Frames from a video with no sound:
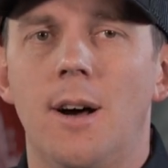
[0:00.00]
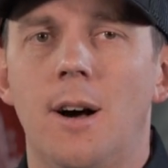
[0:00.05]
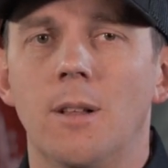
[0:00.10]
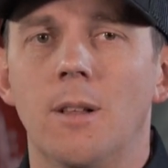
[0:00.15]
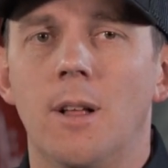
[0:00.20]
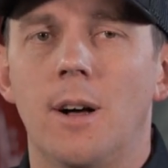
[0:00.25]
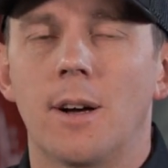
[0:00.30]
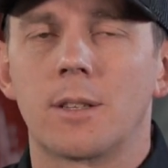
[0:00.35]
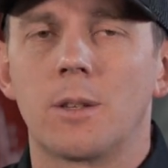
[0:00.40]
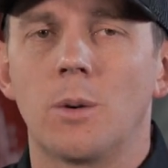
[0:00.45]

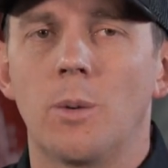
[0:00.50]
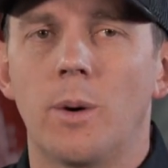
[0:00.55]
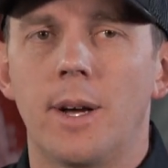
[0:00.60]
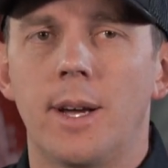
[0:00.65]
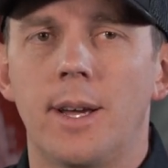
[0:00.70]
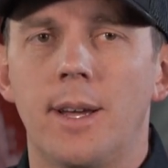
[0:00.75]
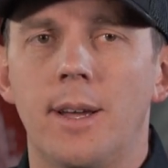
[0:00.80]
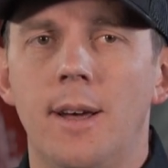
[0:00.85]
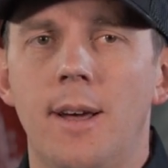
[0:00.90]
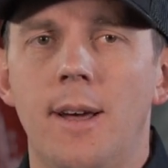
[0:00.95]
Along the
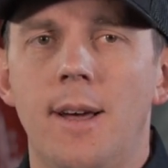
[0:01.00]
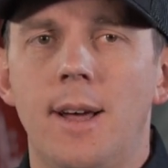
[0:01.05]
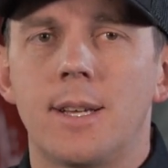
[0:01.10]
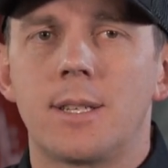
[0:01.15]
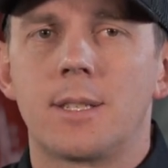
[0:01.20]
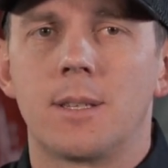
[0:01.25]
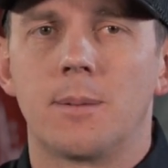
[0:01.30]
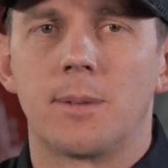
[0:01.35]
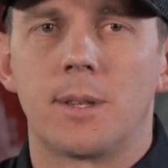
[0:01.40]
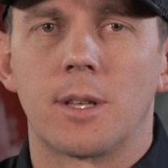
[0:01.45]
way,
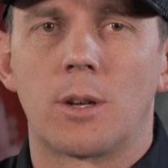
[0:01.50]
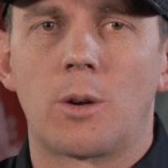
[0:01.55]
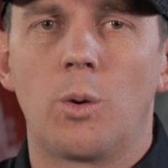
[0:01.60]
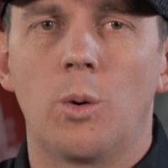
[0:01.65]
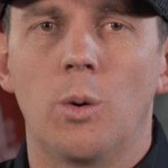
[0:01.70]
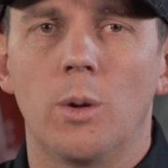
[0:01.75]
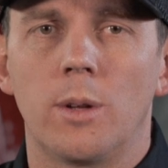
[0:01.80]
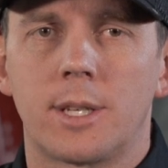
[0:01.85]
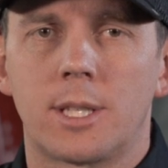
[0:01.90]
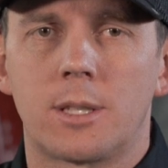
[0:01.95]
some of the
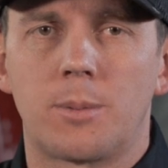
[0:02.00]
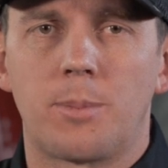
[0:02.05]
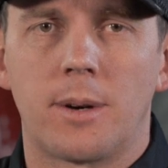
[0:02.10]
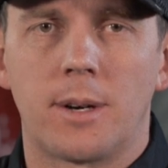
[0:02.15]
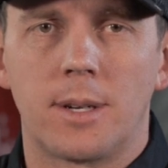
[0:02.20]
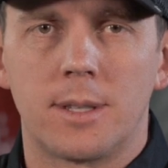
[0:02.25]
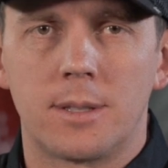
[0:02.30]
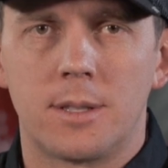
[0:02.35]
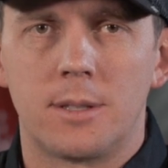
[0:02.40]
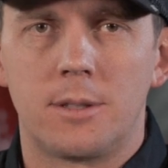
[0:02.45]
cool
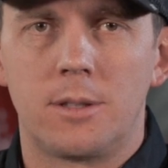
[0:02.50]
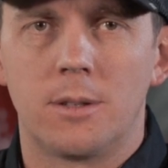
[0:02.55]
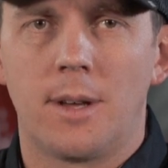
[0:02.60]
experiences